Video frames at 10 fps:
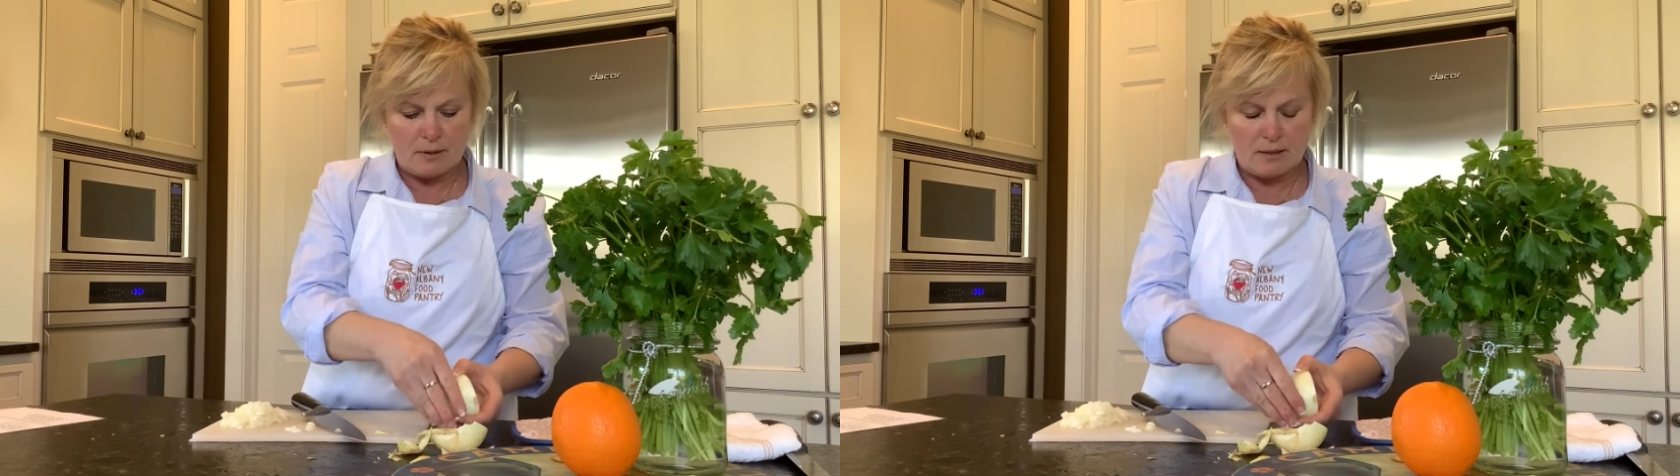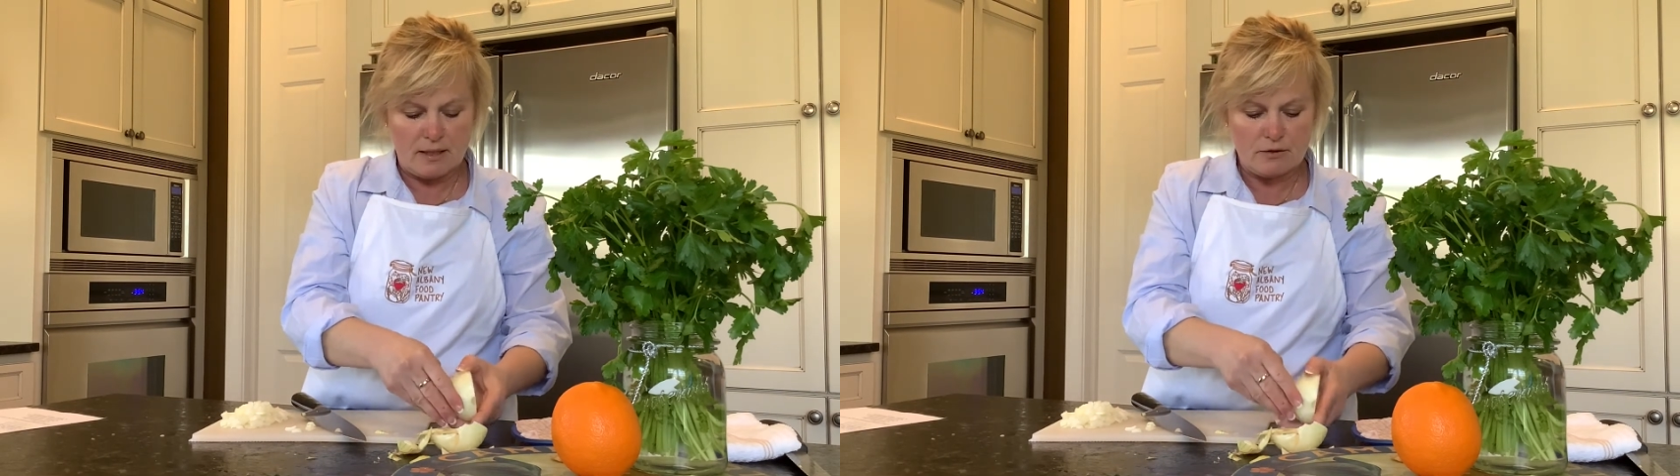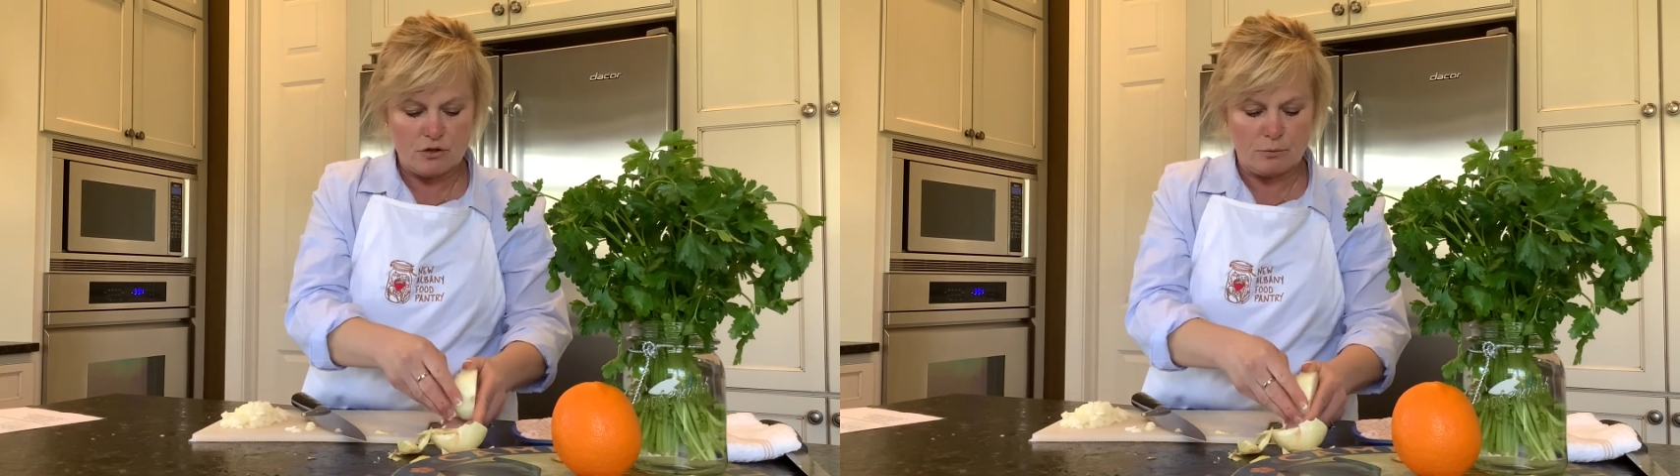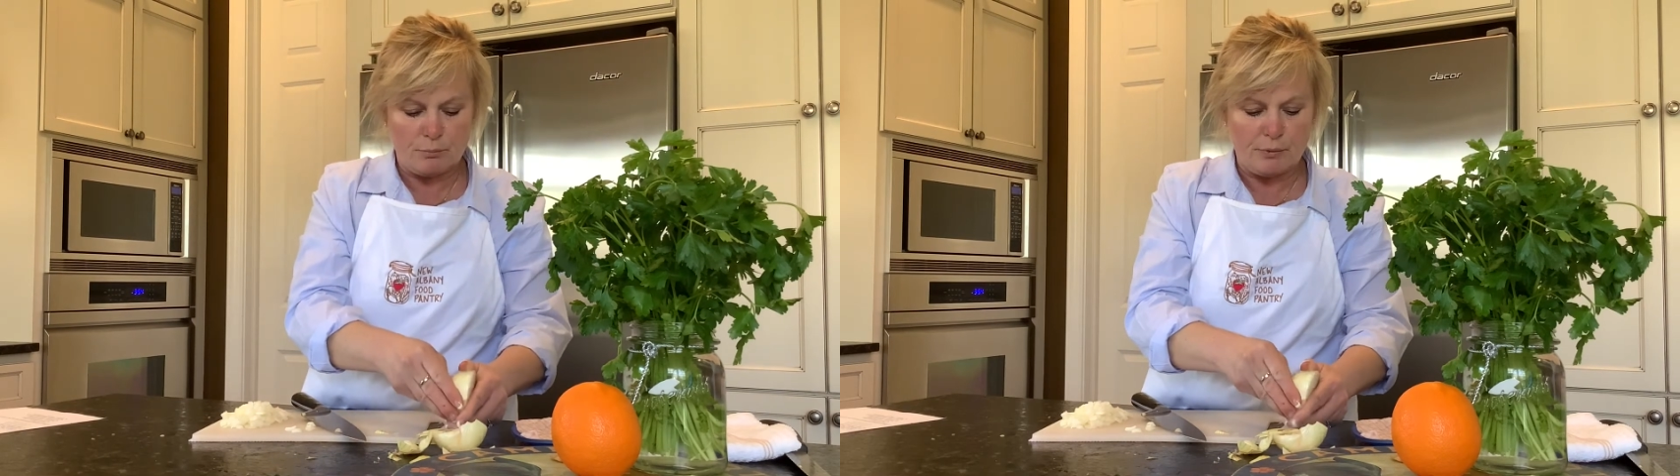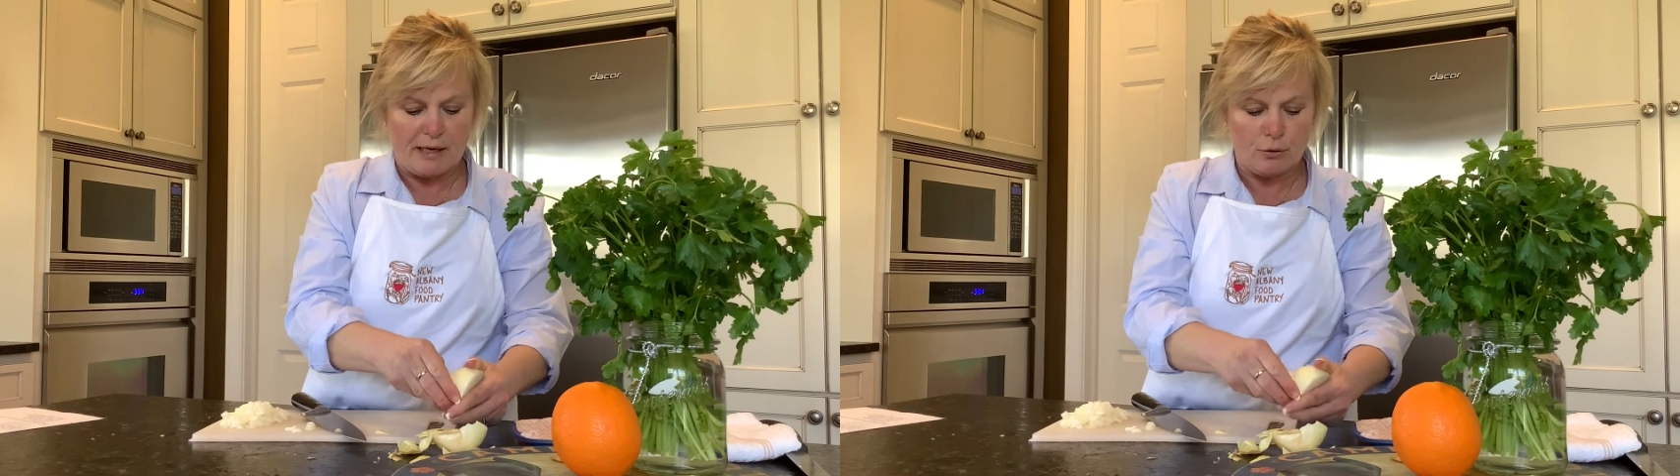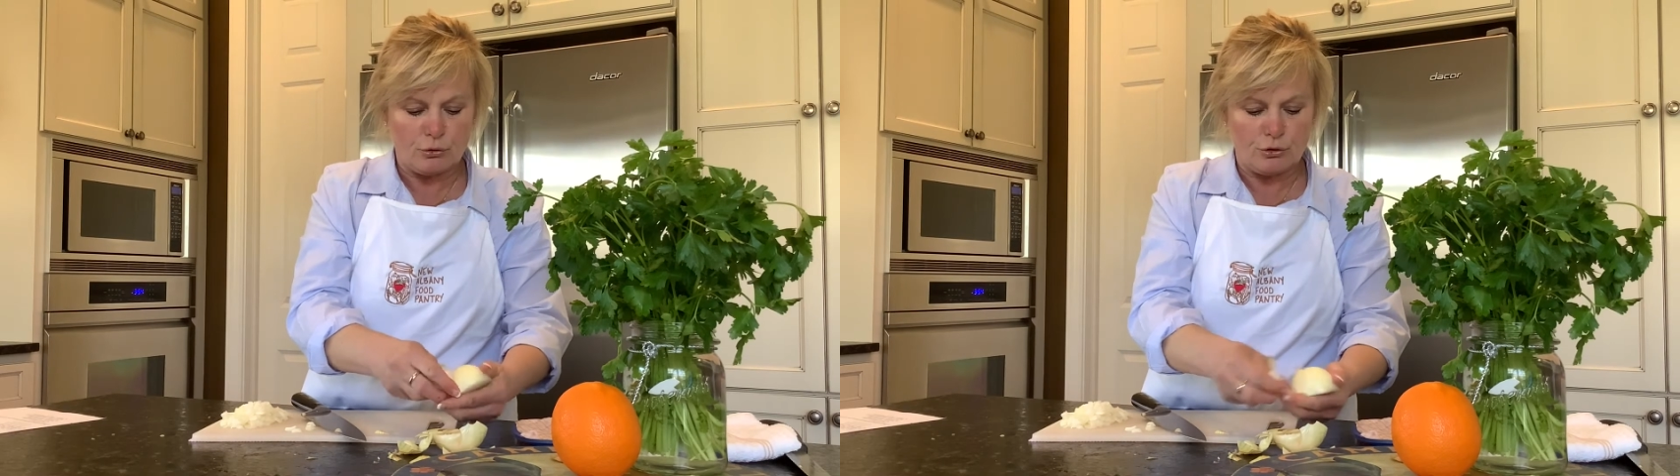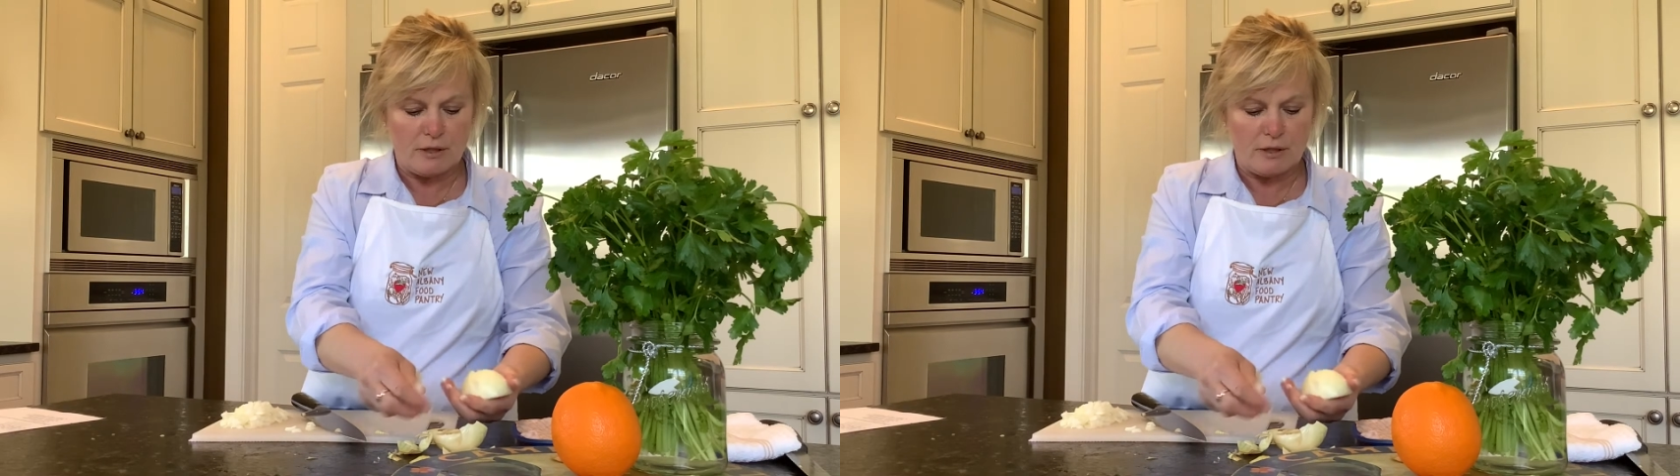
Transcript: that's brown or